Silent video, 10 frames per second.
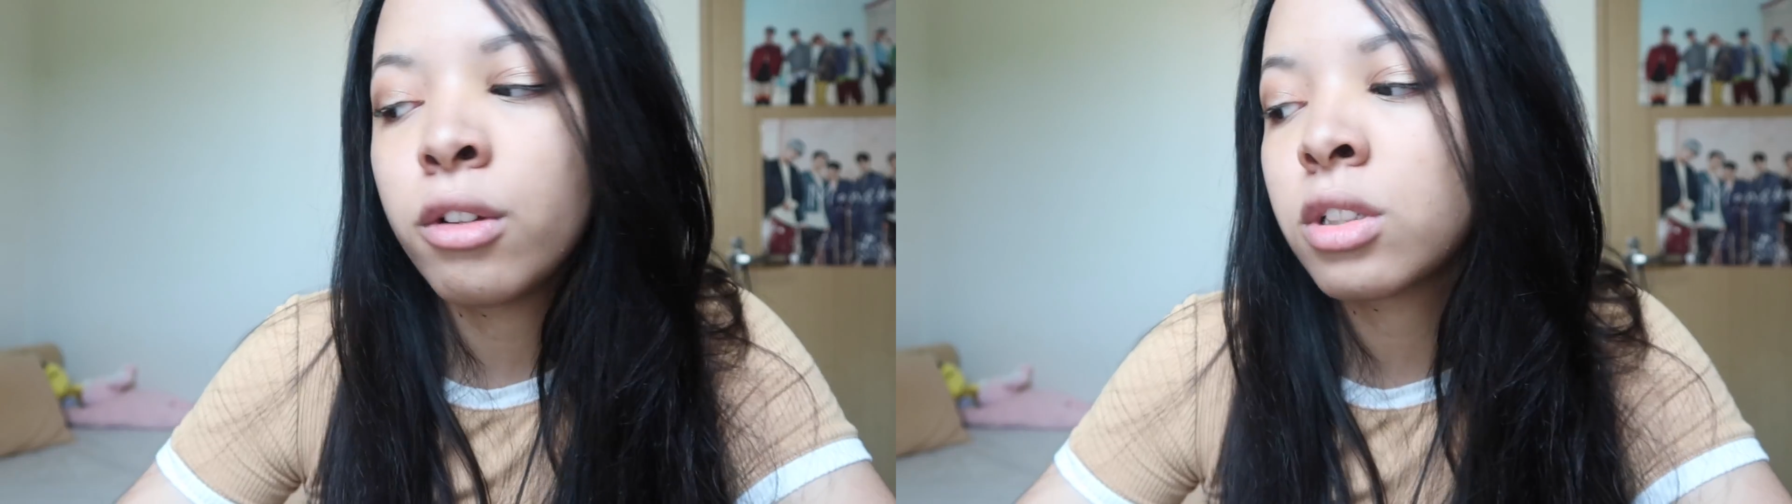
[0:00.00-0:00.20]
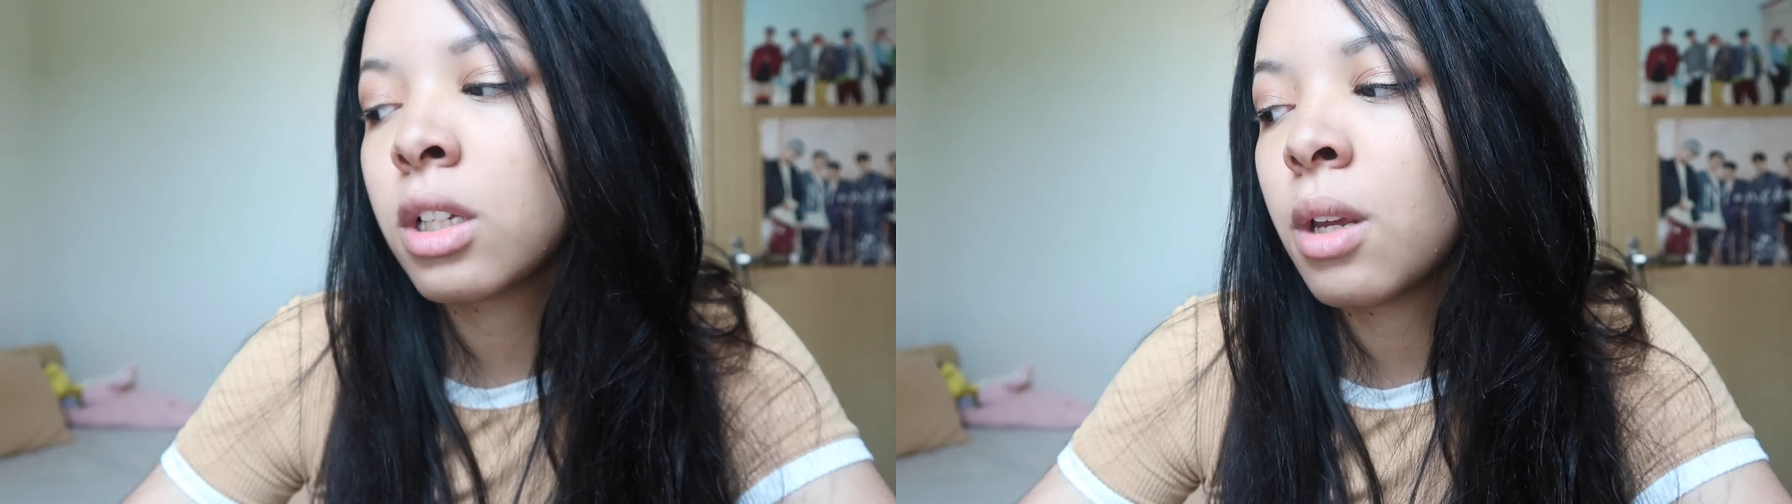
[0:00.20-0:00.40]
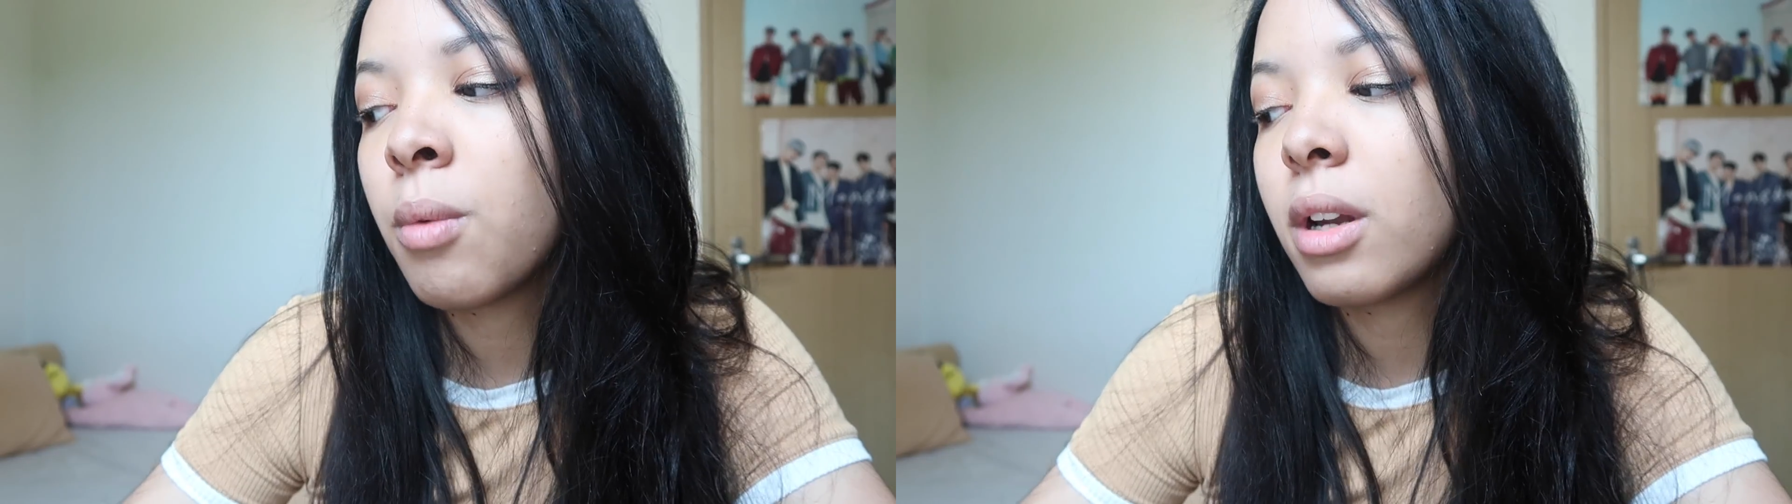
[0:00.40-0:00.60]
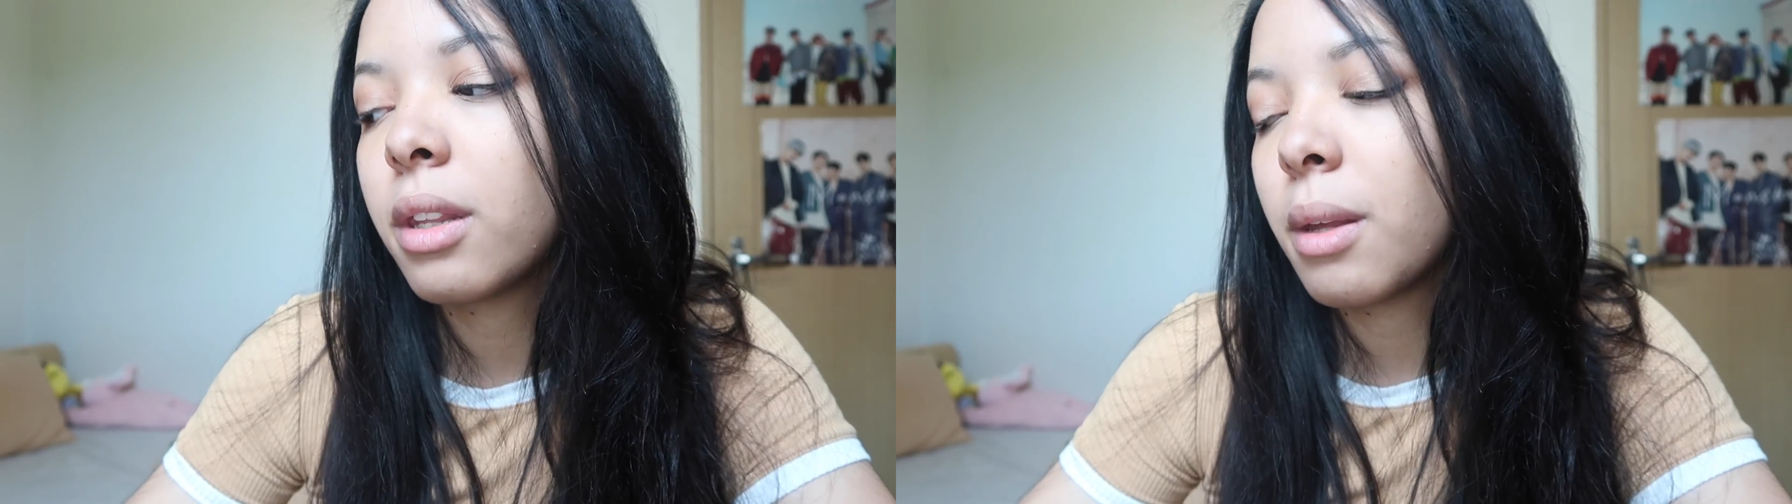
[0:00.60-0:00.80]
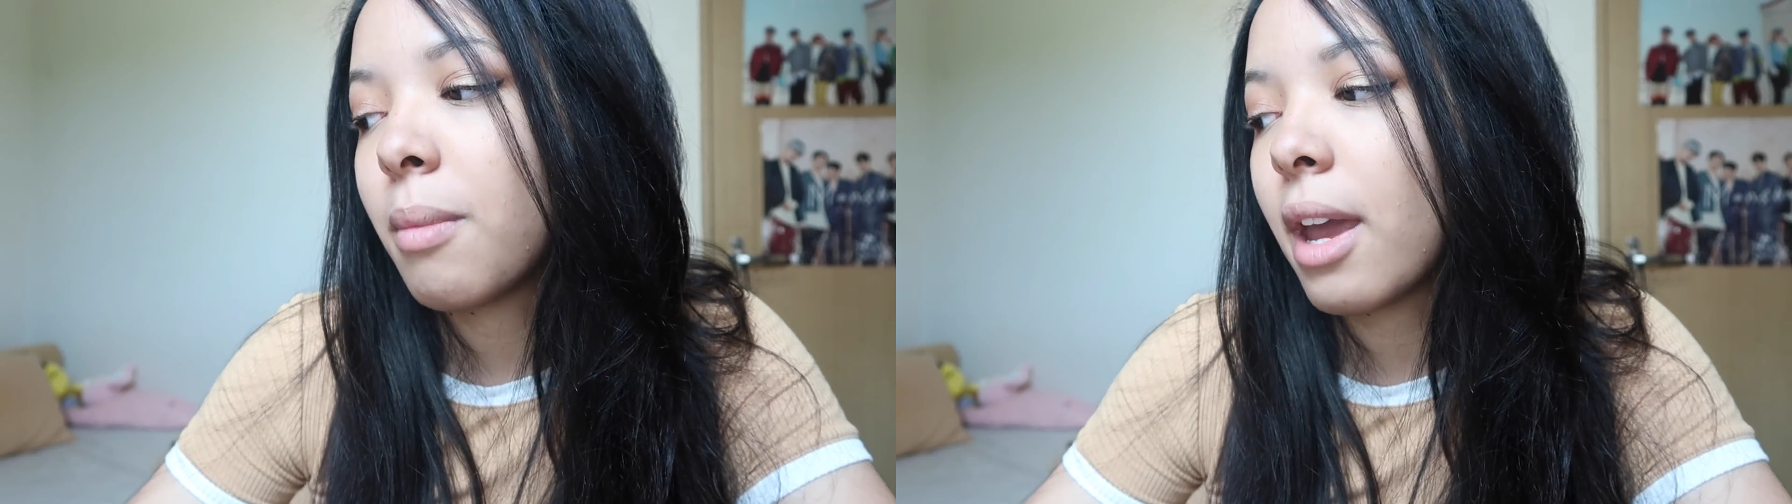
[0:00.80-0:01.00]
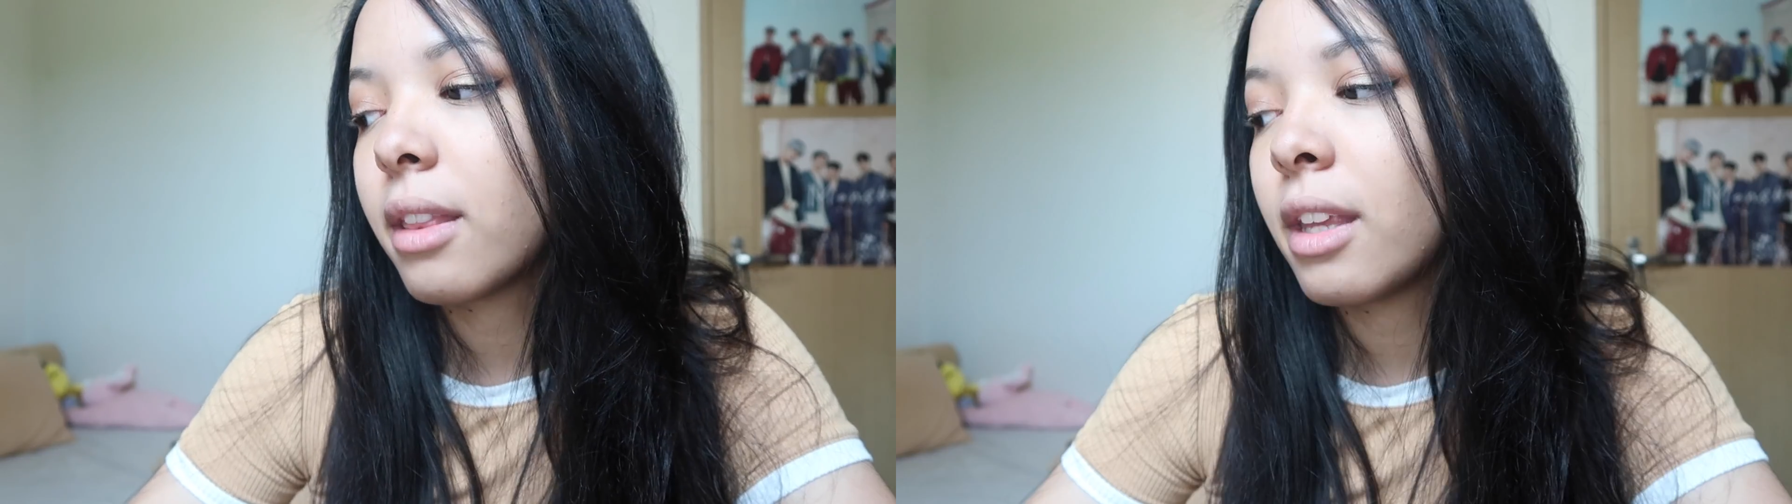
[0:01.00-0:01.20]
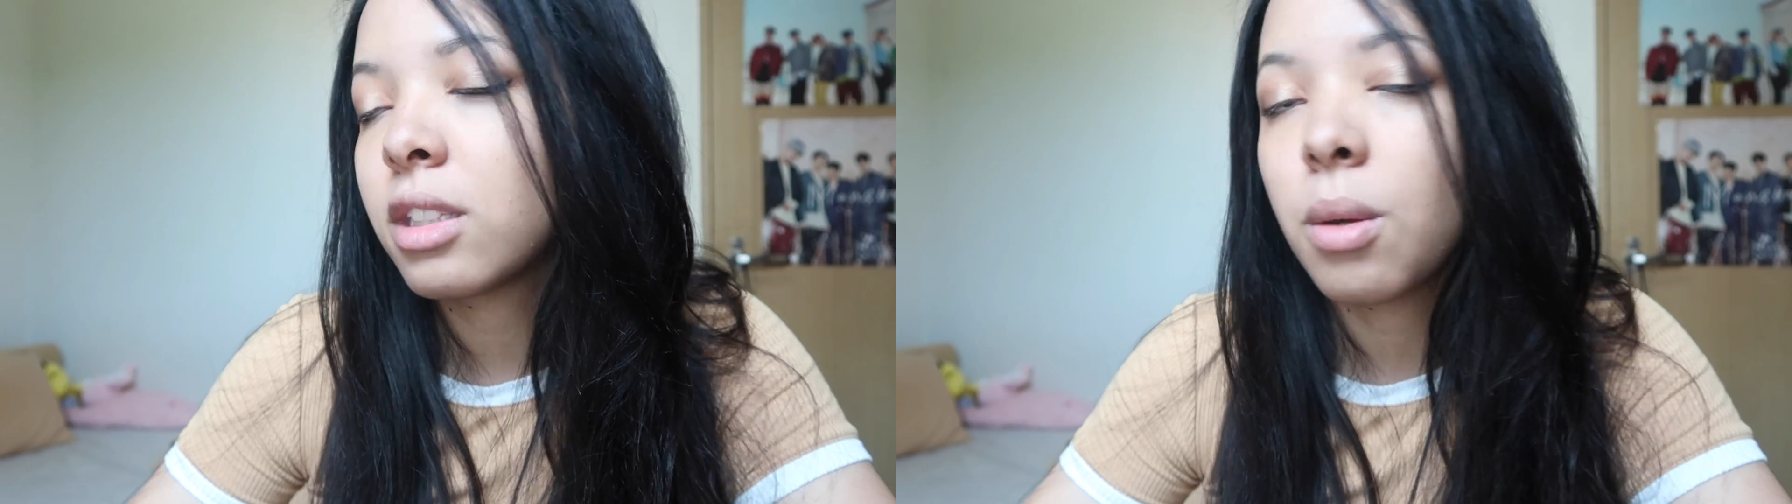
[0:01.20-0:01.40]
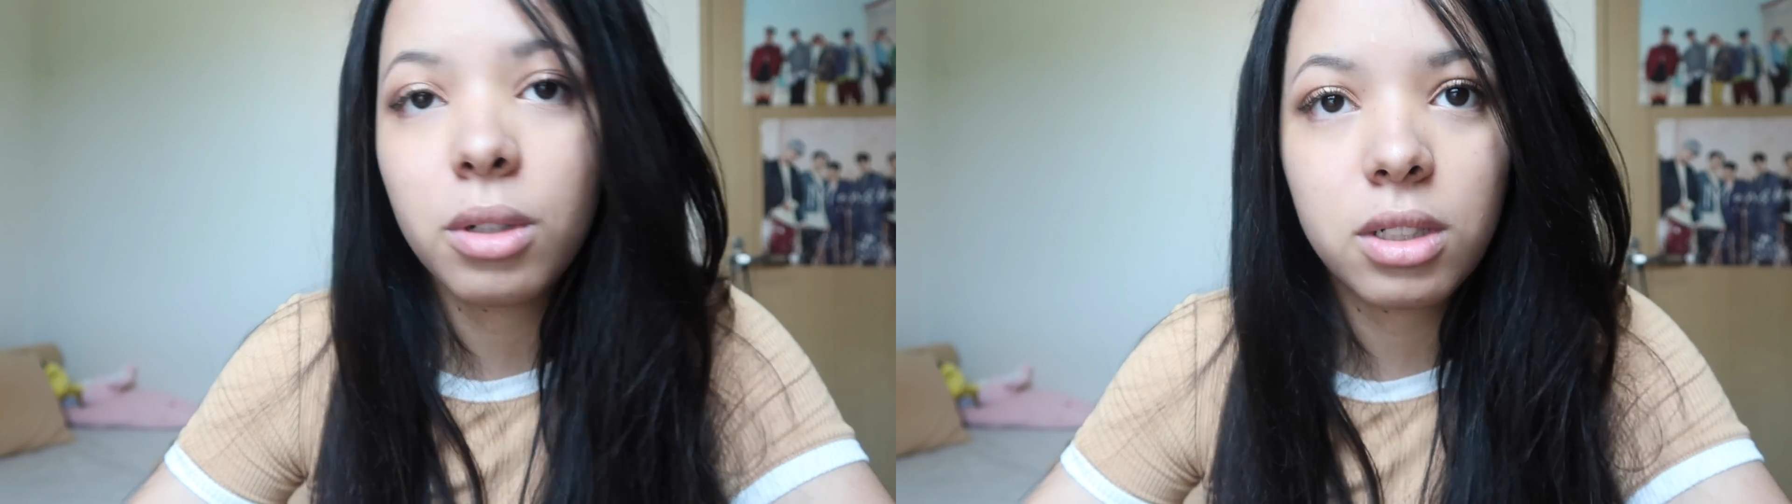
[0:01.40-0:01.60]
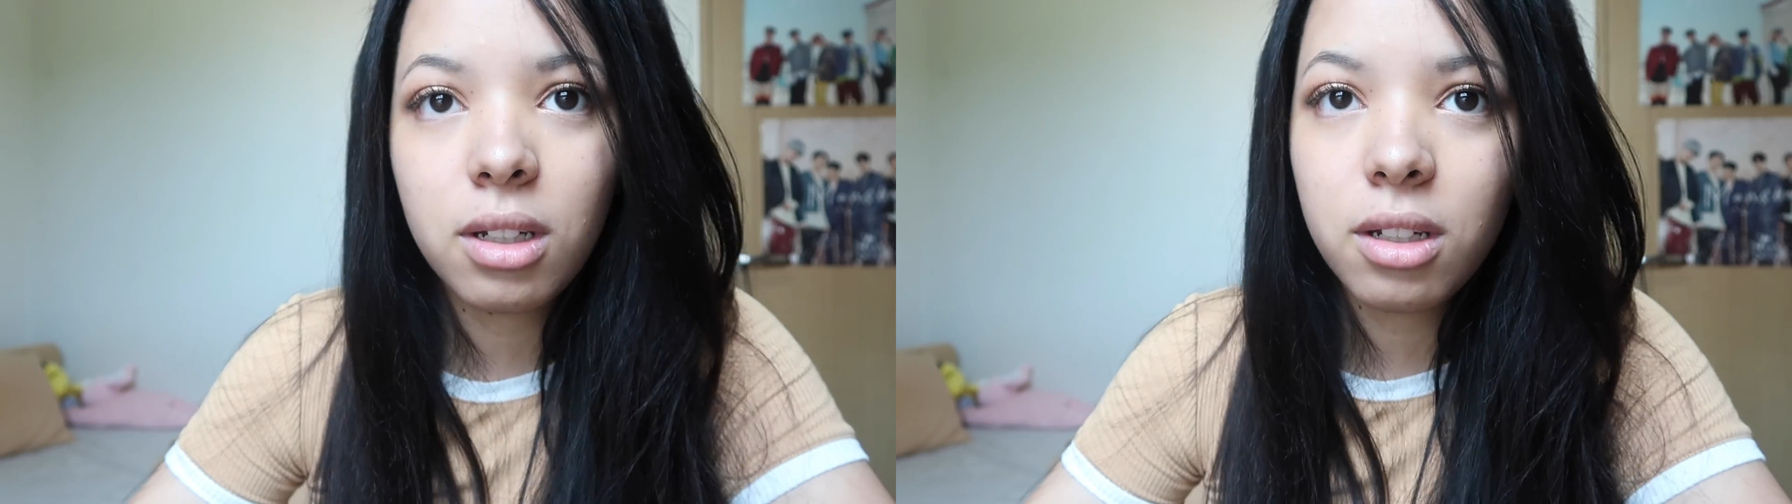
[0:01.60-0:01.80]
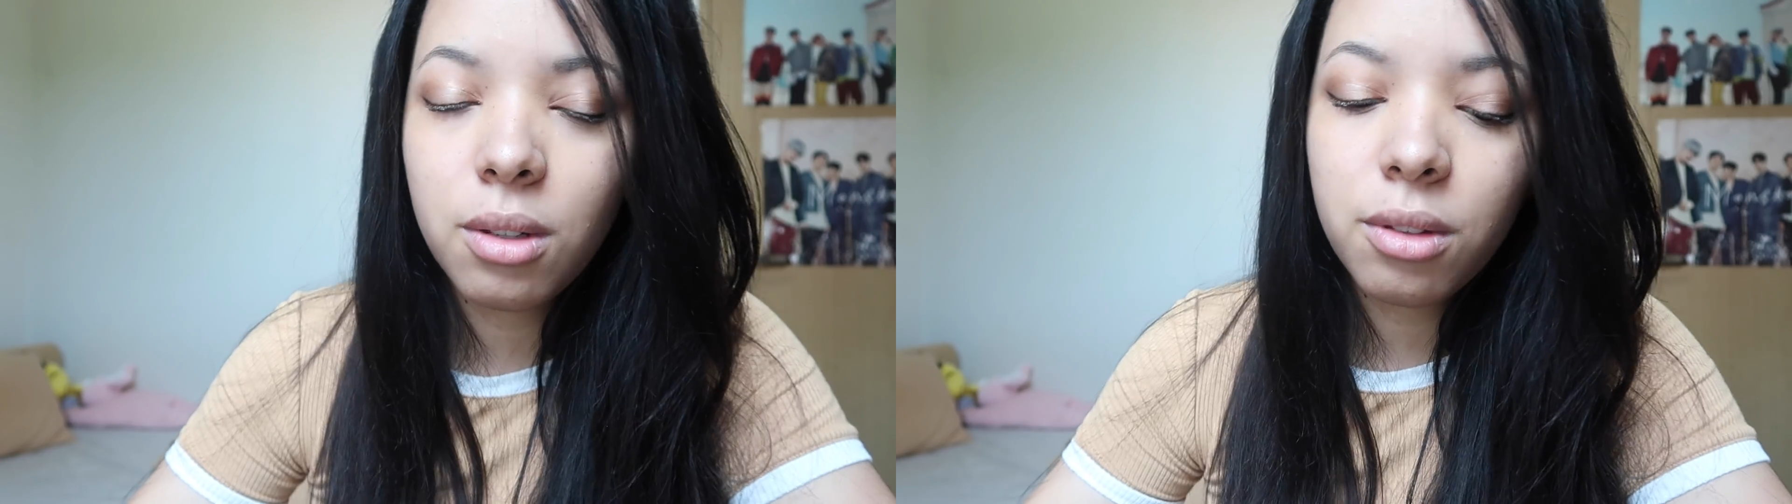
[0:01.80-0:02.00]
Usually one of the main things they want
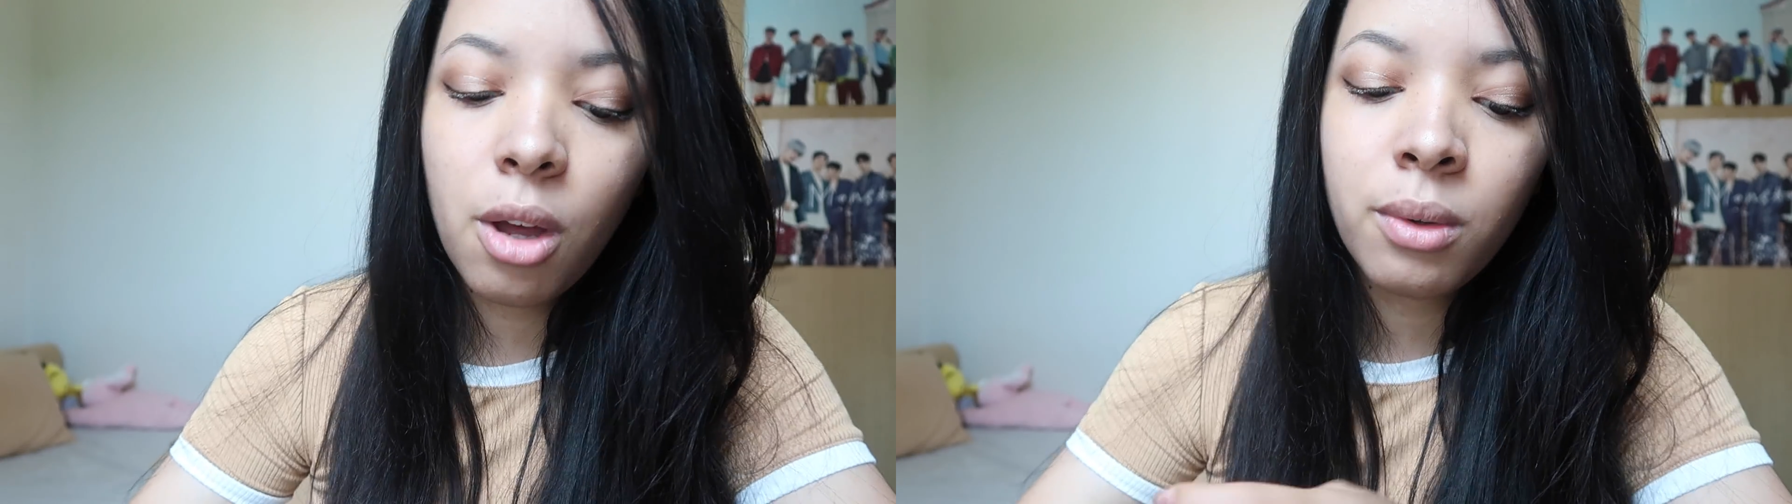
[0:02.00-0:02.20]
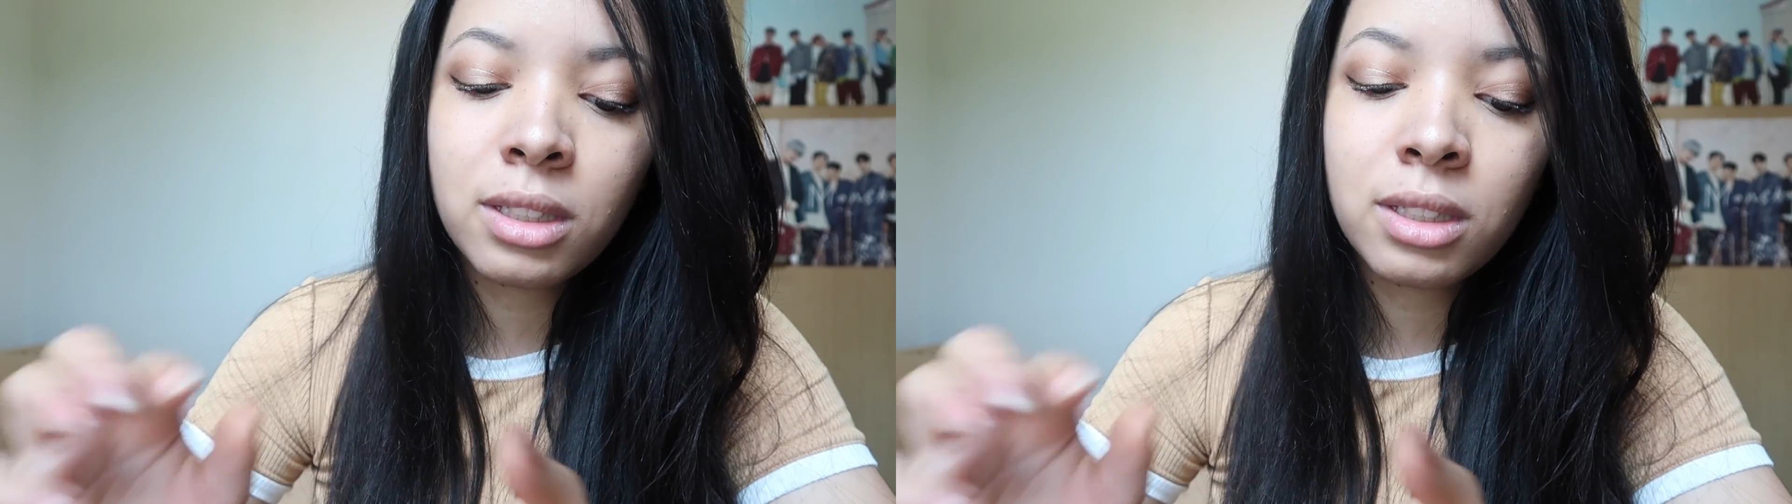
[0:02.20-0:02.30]
you to do though